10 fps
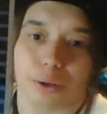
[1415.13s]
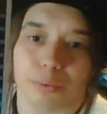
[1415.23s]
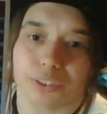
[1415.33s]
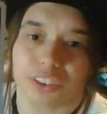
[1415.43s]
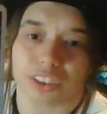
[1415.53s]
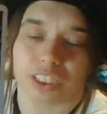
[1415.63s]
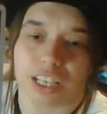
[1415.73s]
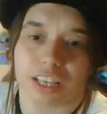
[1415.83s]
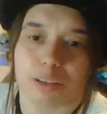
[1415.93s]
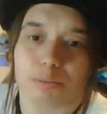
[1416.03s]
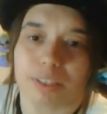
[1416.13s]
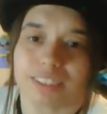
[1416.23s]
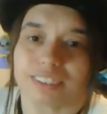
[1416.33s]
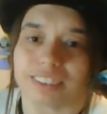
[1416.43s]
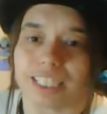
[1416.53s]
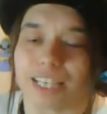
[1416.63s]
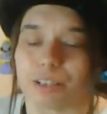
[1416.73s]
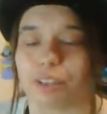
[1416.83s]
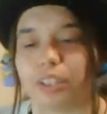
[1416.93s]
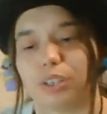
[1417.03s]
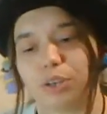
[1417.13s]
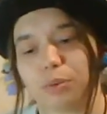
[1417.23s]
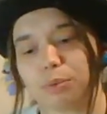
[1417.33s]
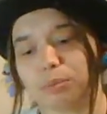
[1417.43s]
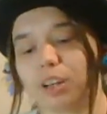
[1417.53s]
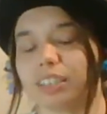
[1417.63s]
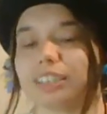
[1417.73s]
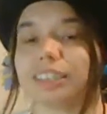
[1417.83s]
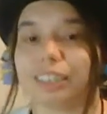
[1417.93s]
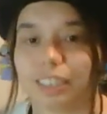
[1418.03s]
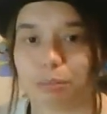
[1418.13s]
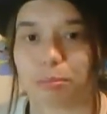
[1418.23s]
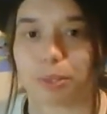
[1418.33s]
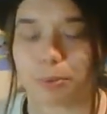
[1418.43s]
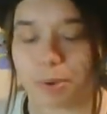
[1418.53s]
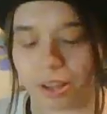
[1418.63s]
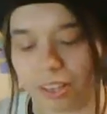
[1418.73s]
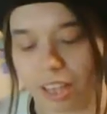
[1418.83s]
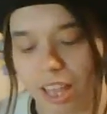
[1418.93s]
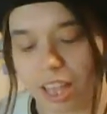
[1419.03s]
which means, like, not sleeping well,